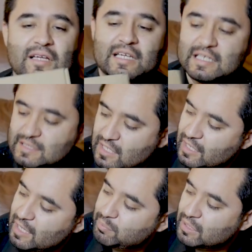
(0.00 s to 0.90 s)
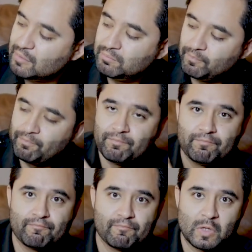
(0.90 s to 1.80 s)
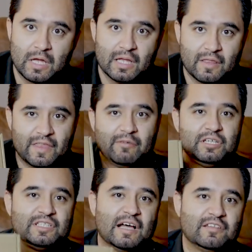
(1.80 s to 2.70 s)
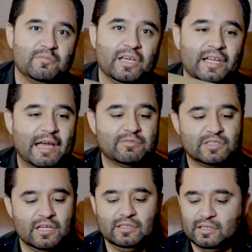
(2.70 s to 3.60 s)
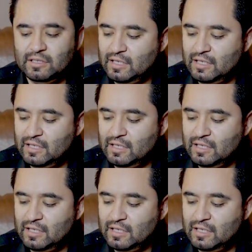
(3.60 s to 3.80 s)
I guess uh, Aplomb, they reached out to me on Amazon